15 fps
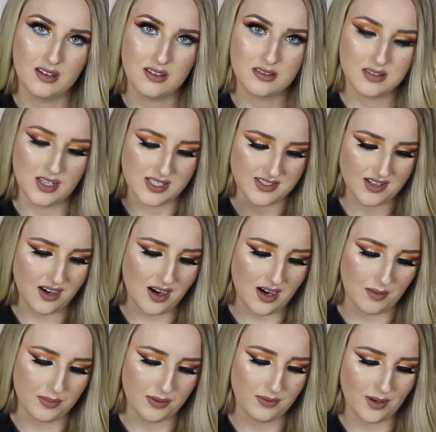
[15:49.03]
slides
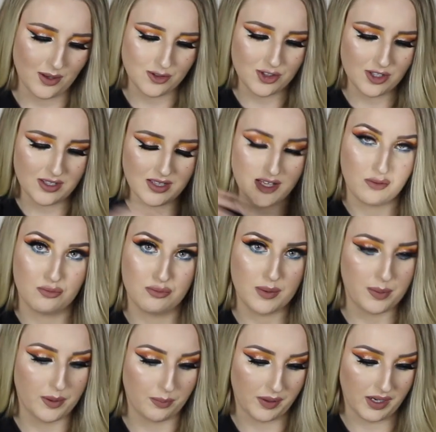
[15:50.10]
up. I was trying to like
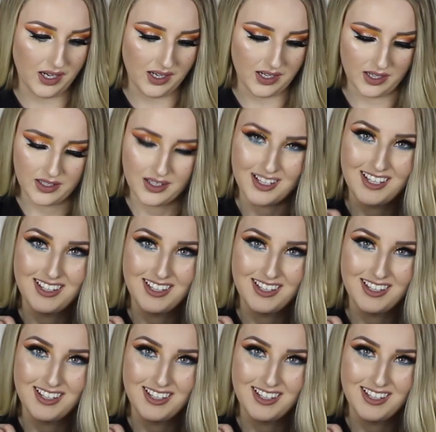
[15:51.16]
rip it apart.